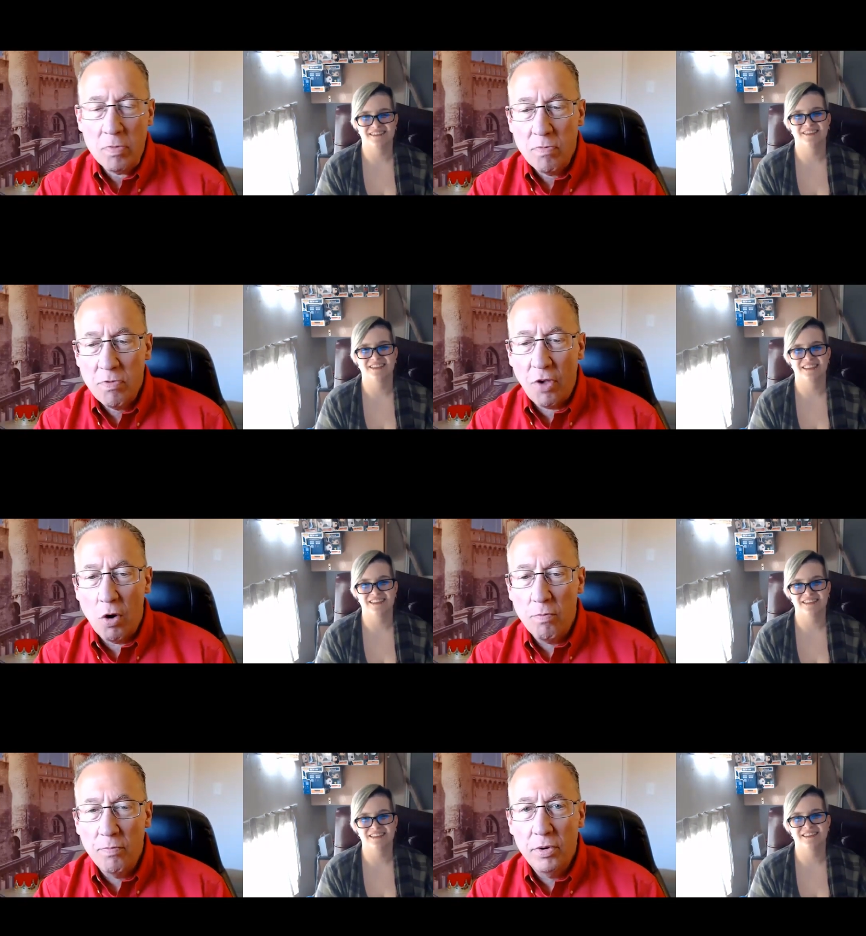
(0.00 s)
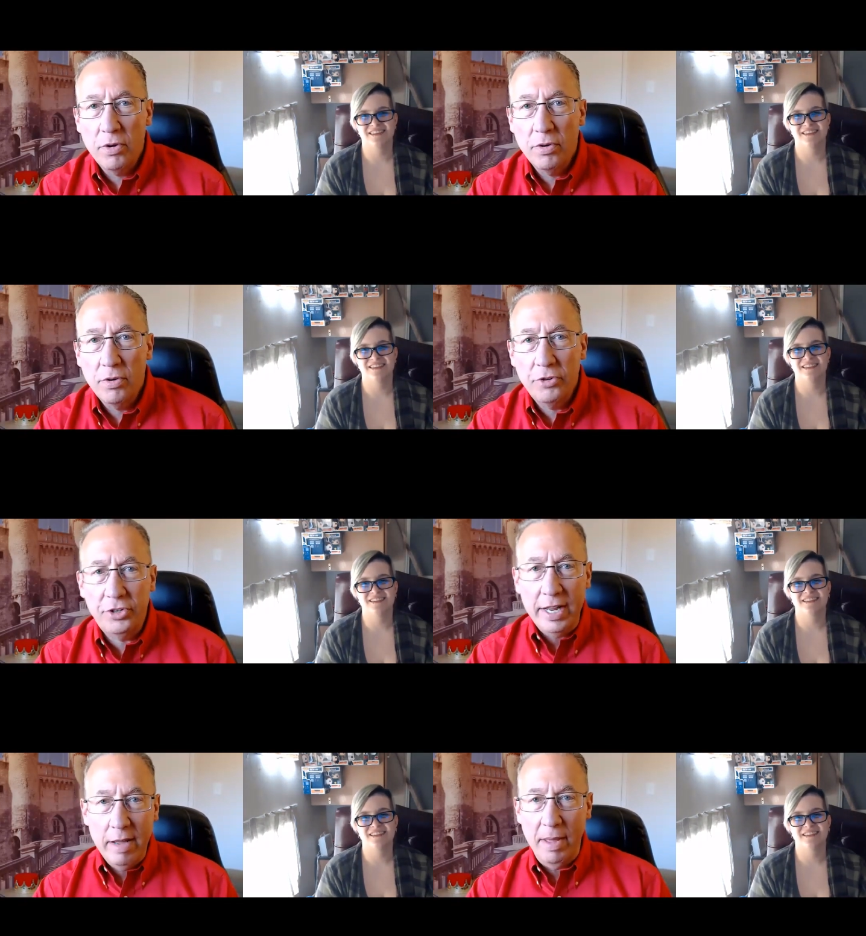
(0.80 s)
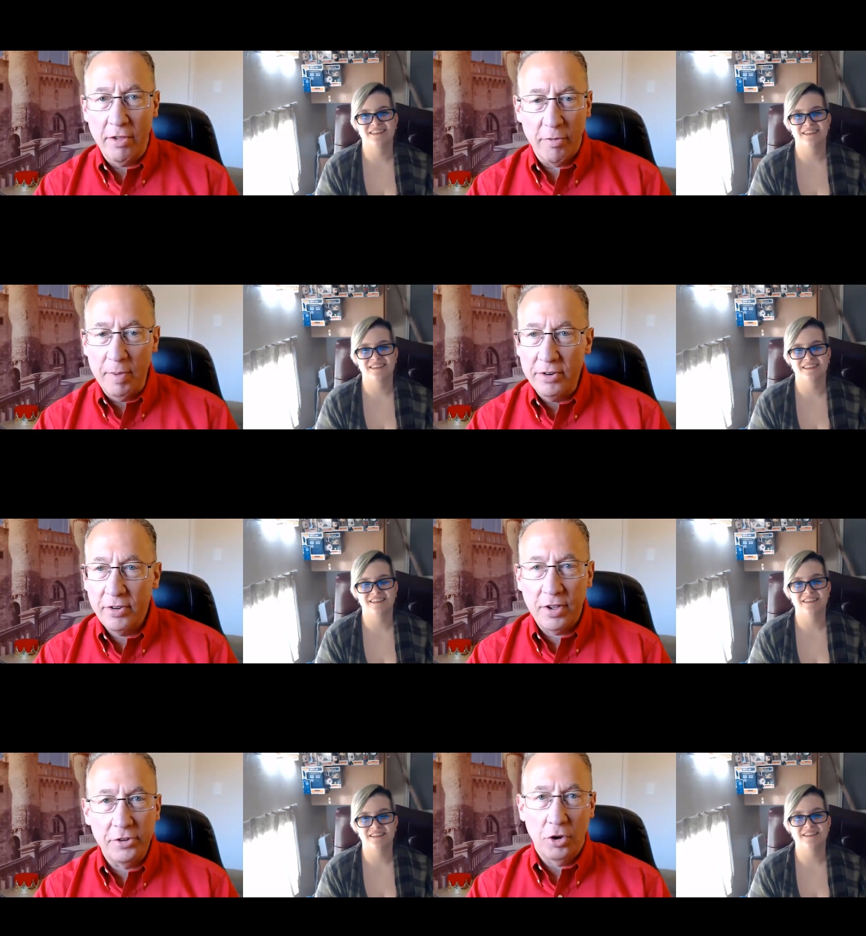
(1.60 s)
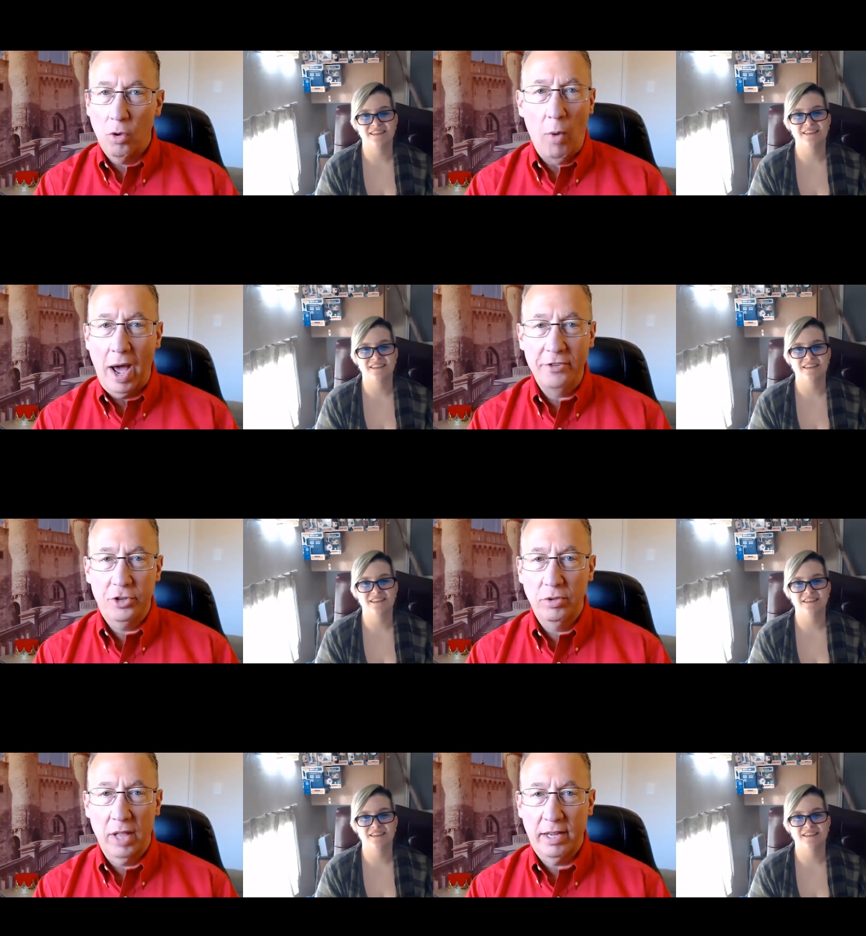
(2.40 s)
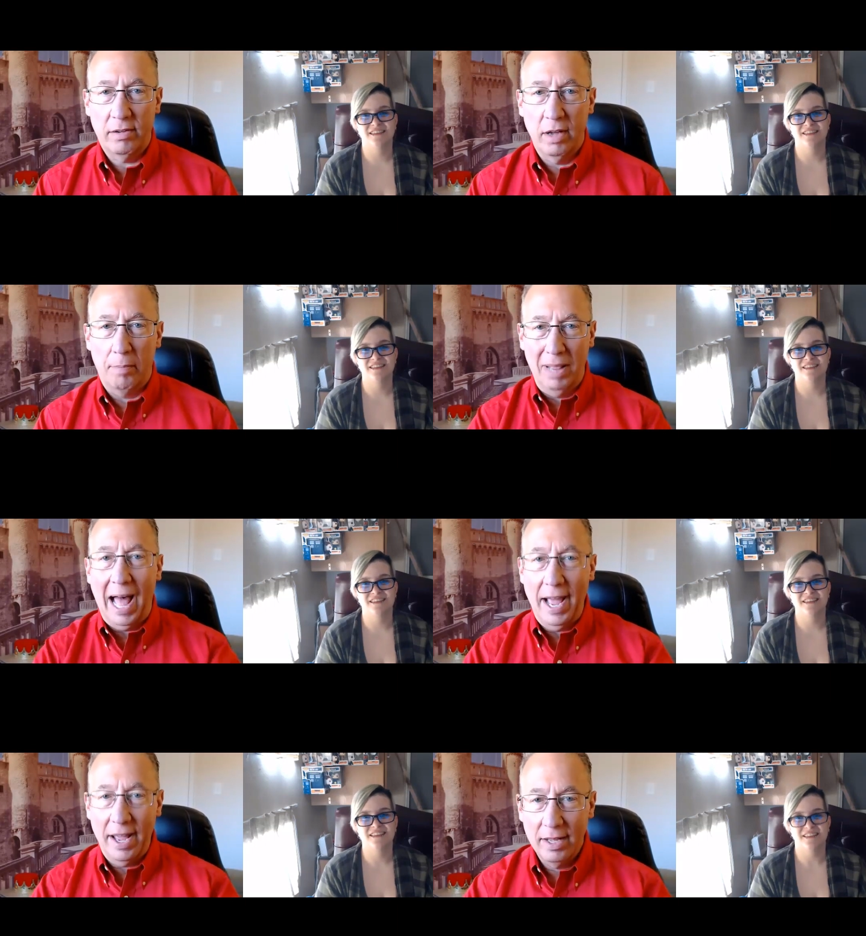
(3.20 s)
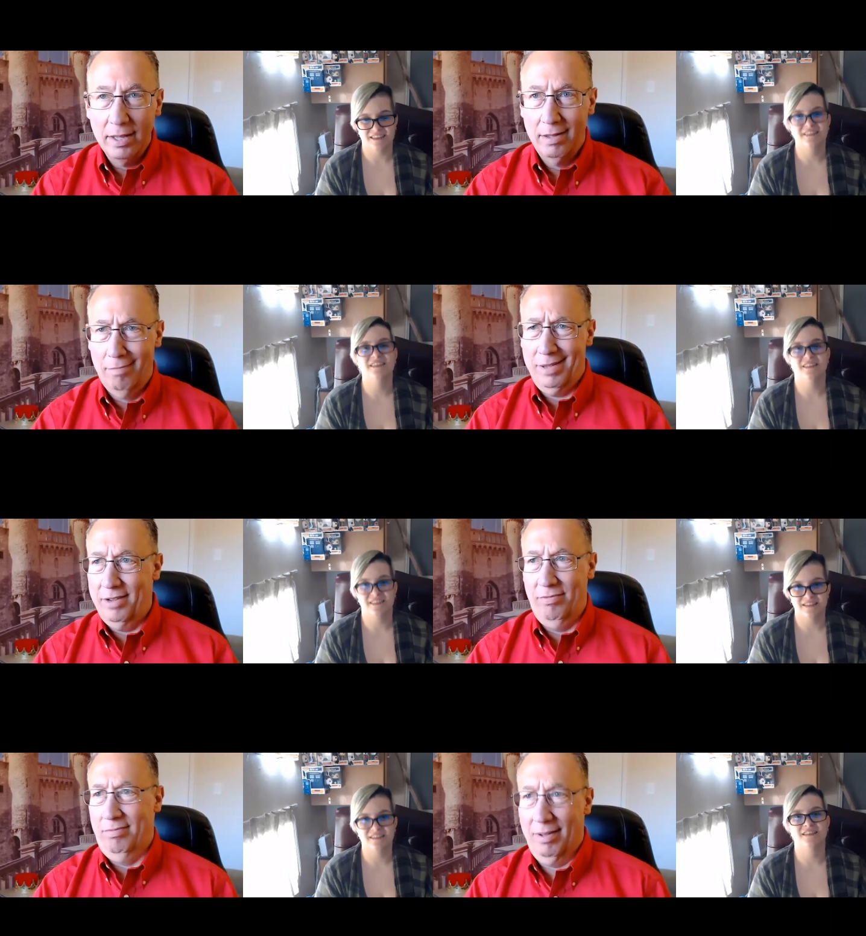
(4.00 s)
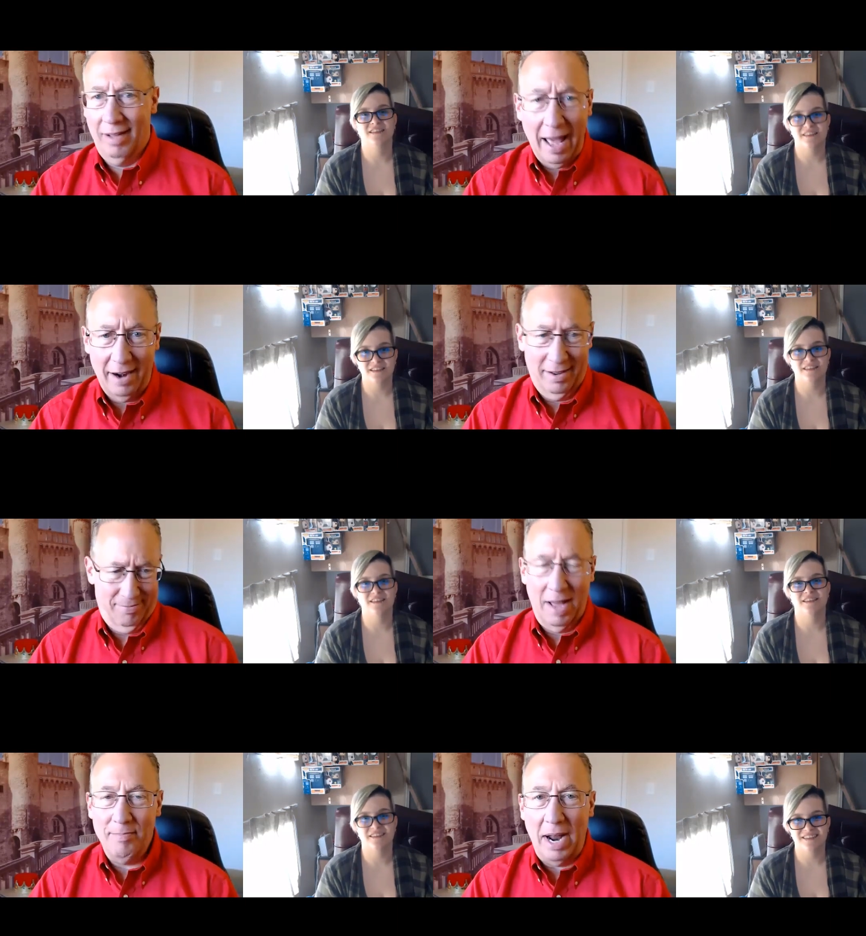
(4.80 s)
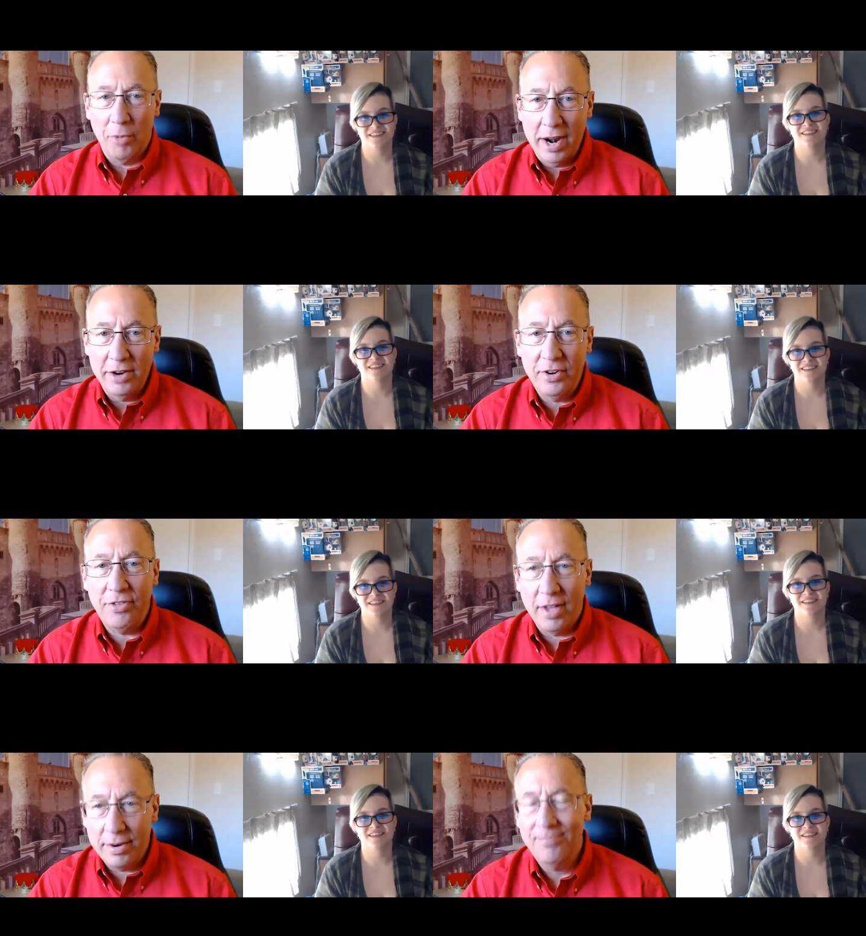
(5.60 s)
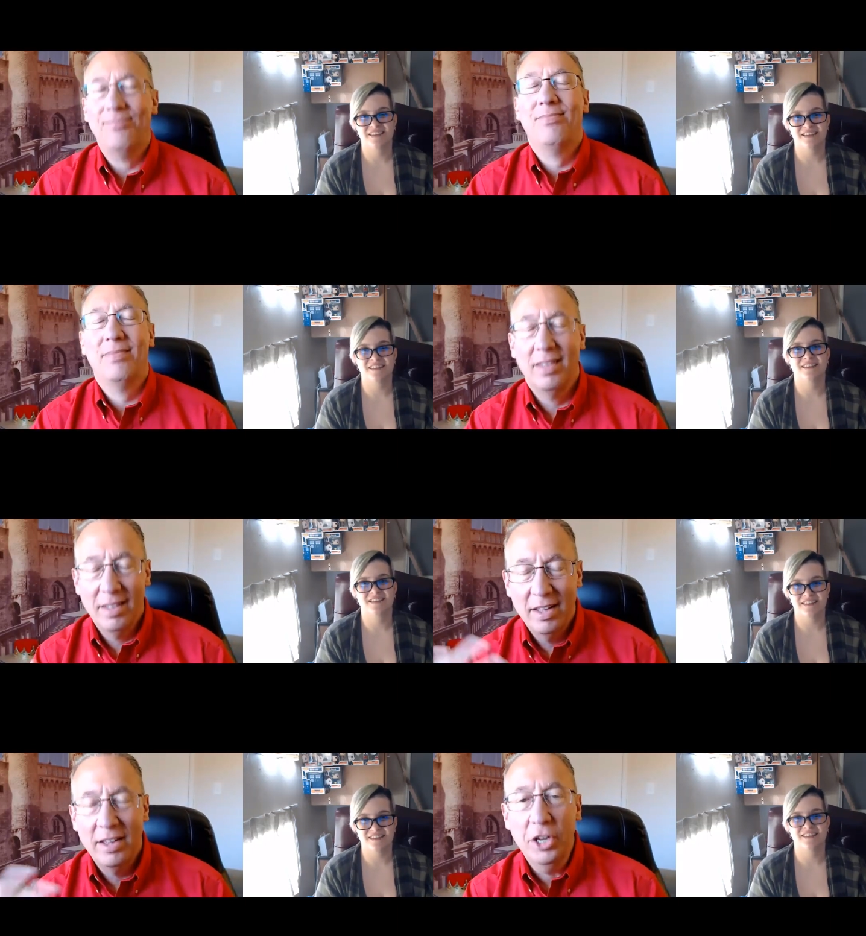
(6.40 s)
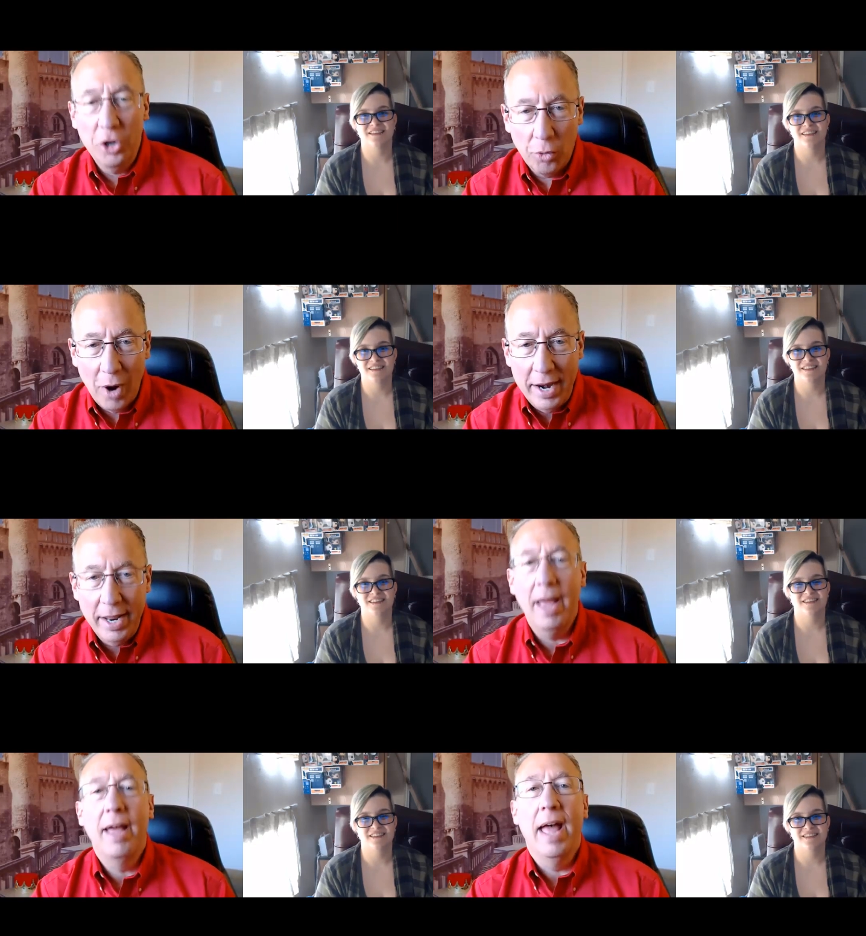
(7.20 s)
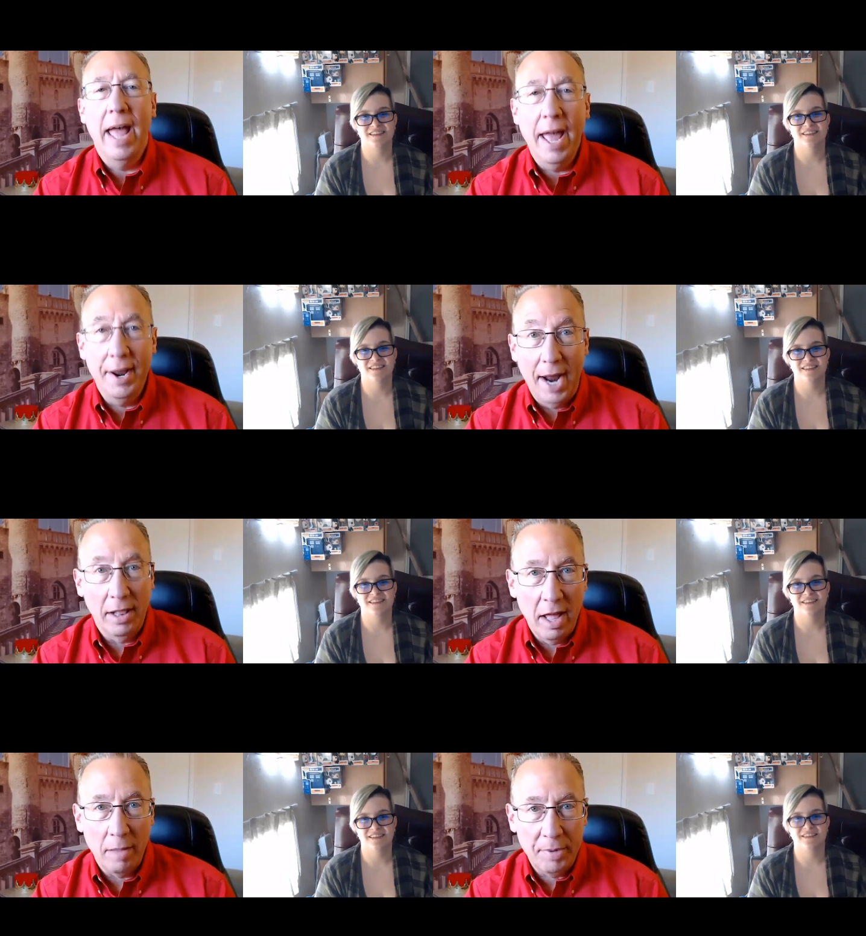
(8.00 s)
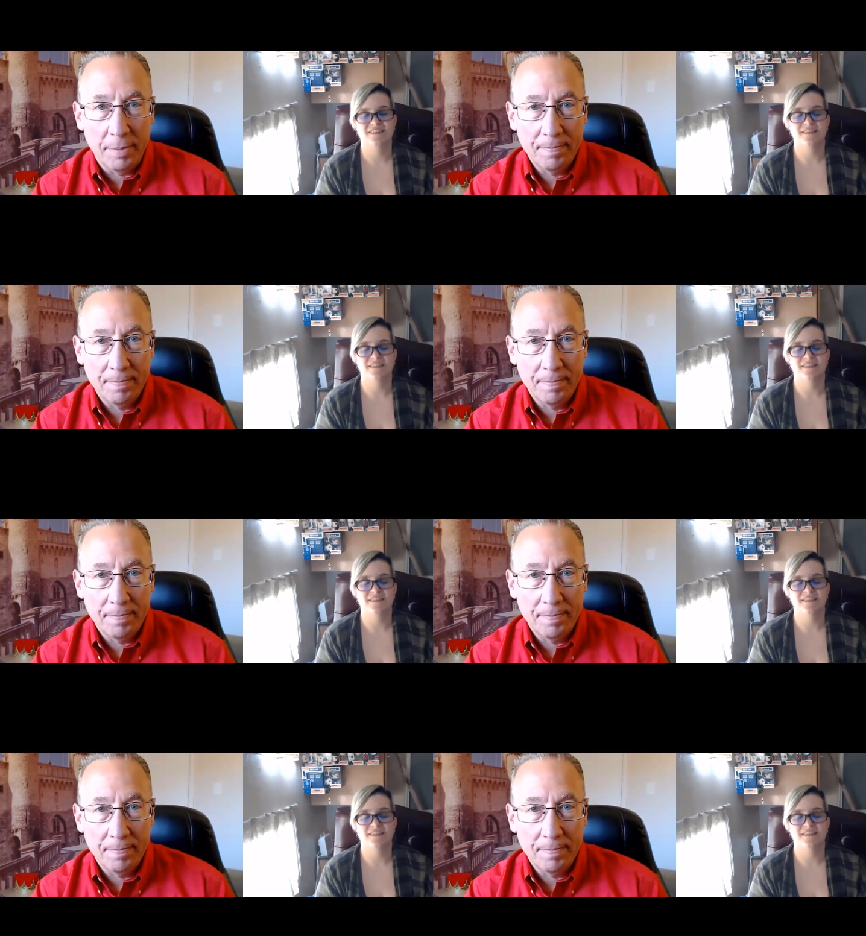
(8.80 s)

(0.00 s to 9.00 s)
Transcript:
Speaker 1: So she emails me. She said, Joel, why didn't you like apply? Like, well, I'm not ready. She said, you're ready and I'll help you.